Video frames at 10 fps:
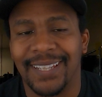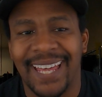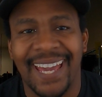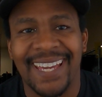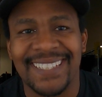
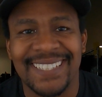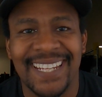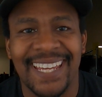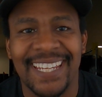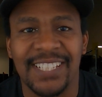last
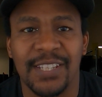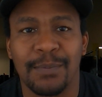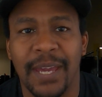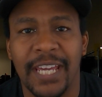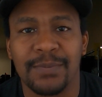stage of the
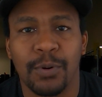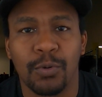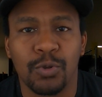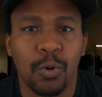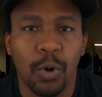Bass Pro
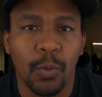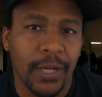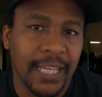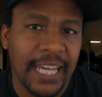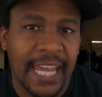Tour, when
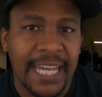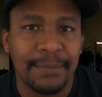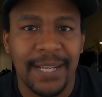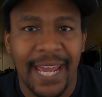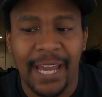it
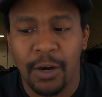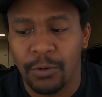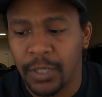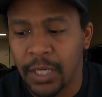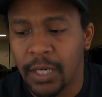came
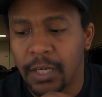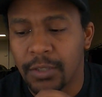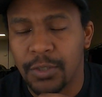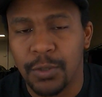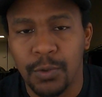down
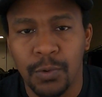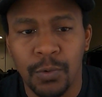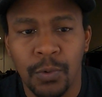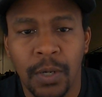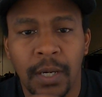
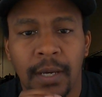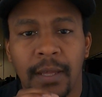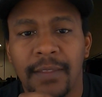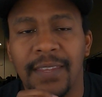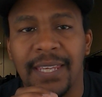to
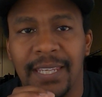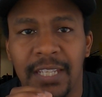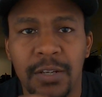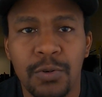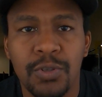the
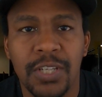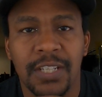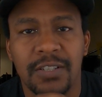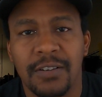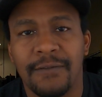
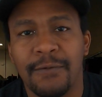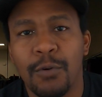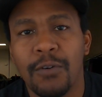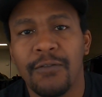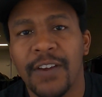usage of
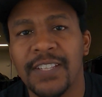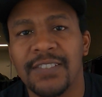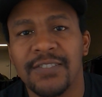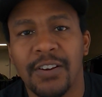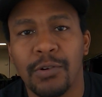
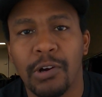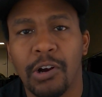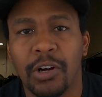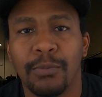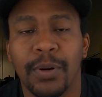forward-facing
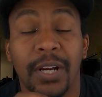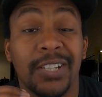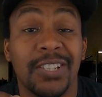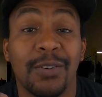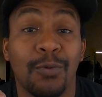sonar
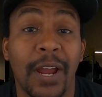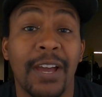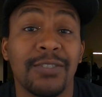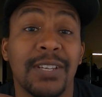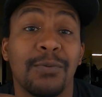compared to the
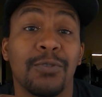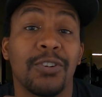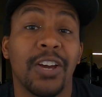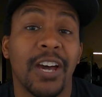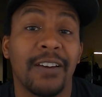rounds that were
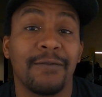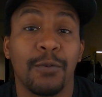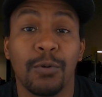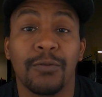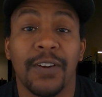
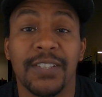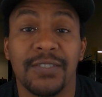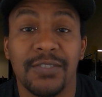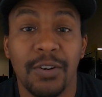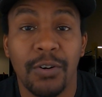
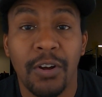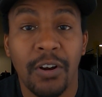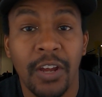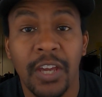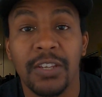non-forward-facing
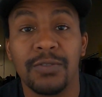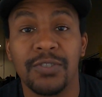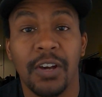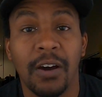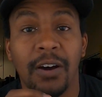sonar, you
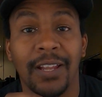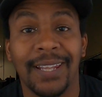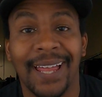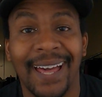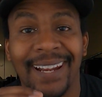saw a
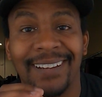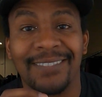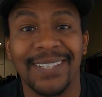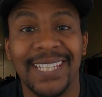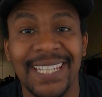lot
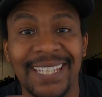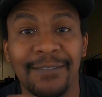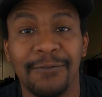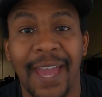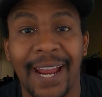of key
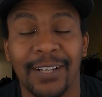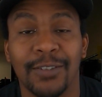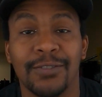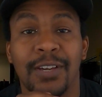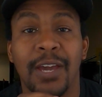
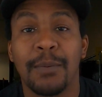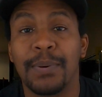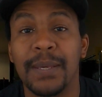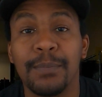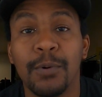factors.
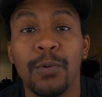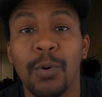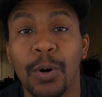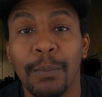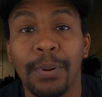People
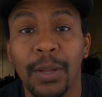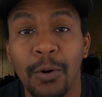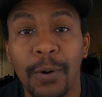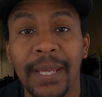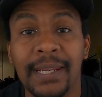were
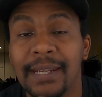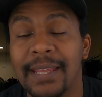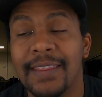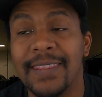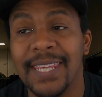blowing
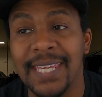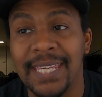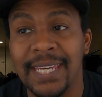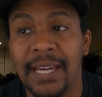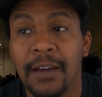
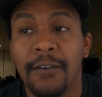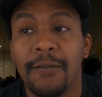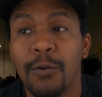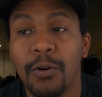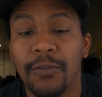the
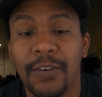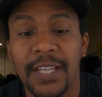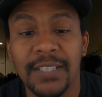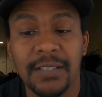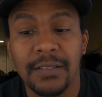
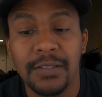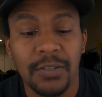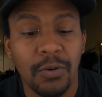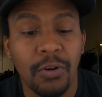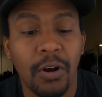forward-facing
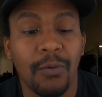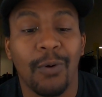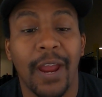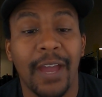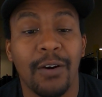sonar
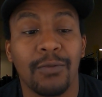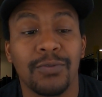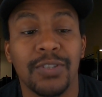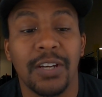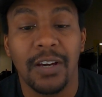
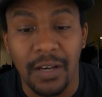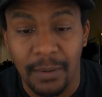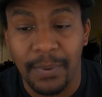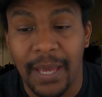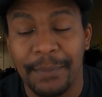rounds
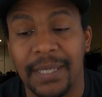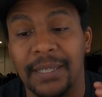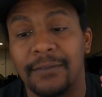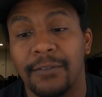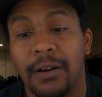up. I
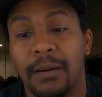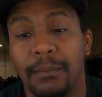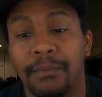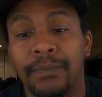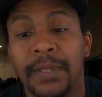mean,
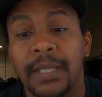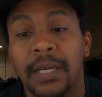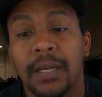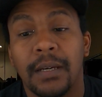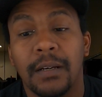from
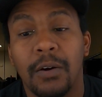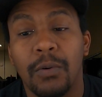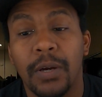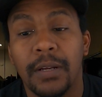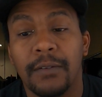
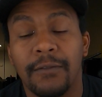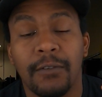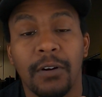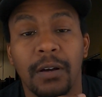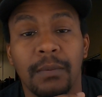going
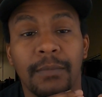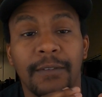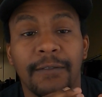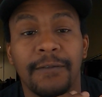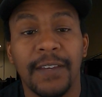from
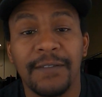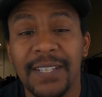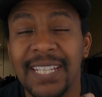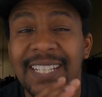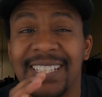
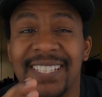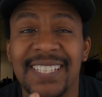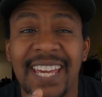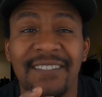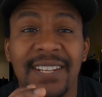50 to
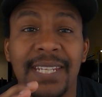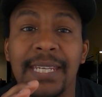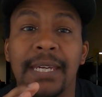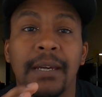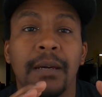
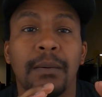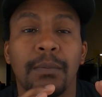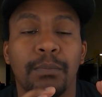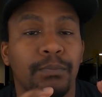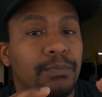70
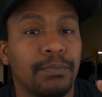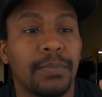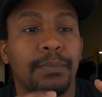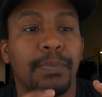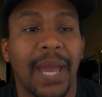
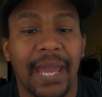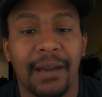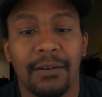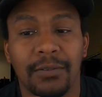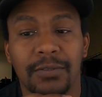
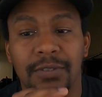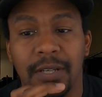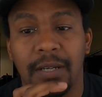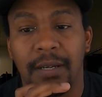pounds